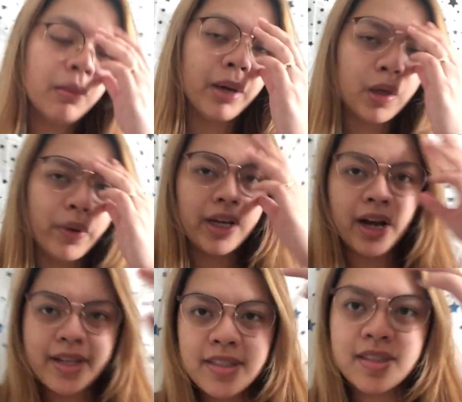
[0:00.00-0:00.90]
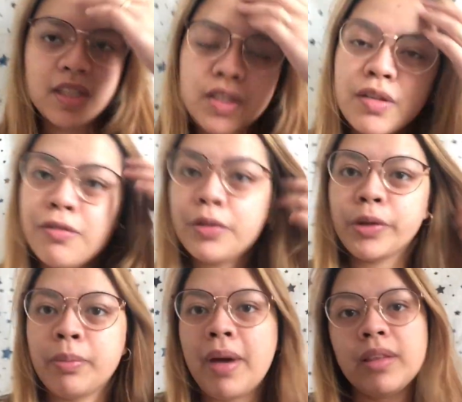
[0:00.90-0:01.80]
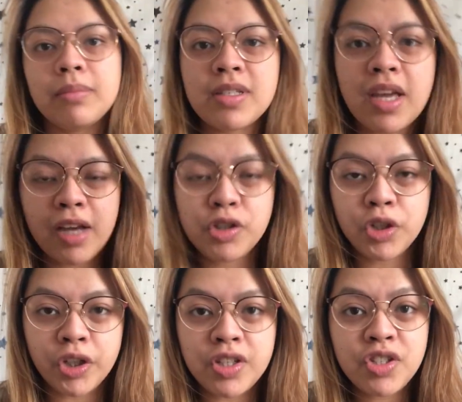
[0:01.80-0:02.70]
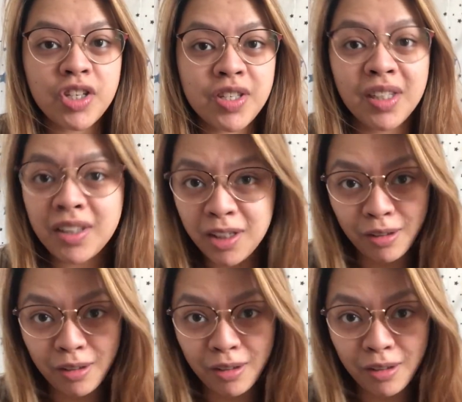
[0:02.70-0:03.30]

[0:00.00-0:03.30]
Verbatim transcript: By the way guys, this foot bath massager is just a gift.